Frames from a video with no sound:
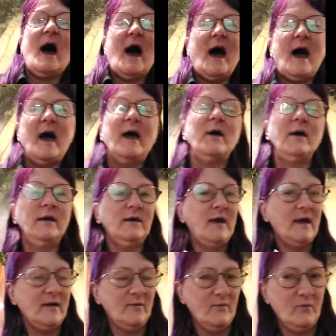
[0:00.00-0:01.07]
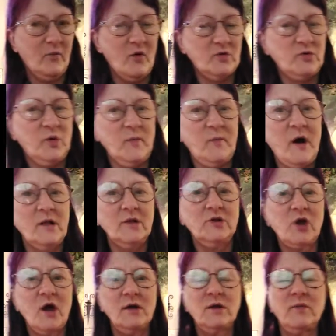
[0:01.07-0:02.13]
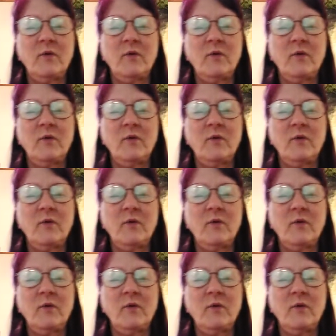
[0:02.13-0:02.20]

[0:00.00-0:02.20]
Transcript: I want to apologize